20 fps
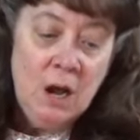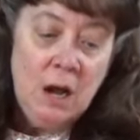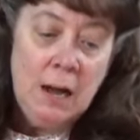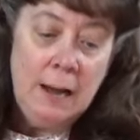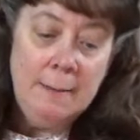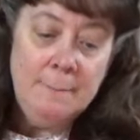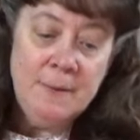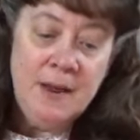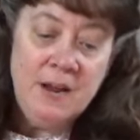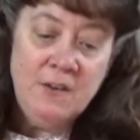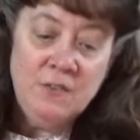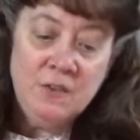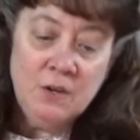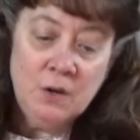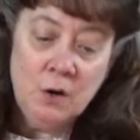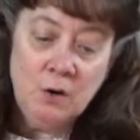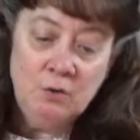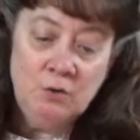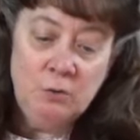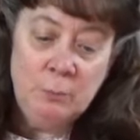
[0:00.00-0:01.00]
I made the
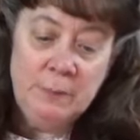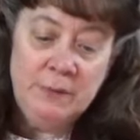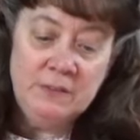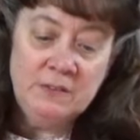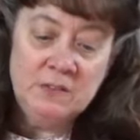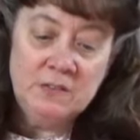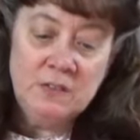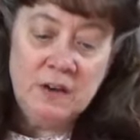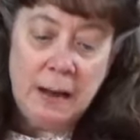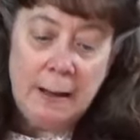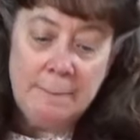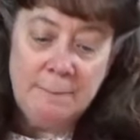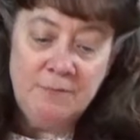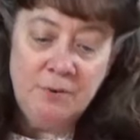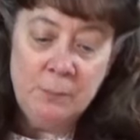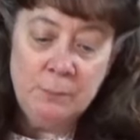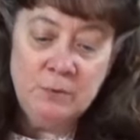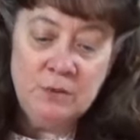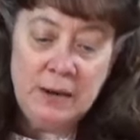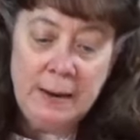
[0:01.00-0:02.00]
coachman stop
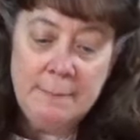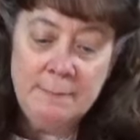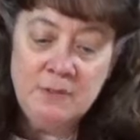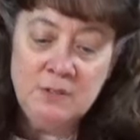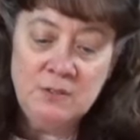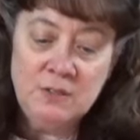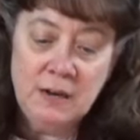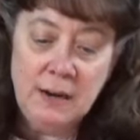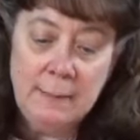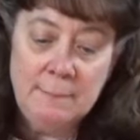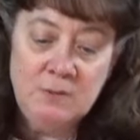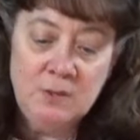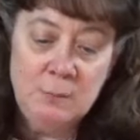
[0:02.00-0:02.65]
from time to time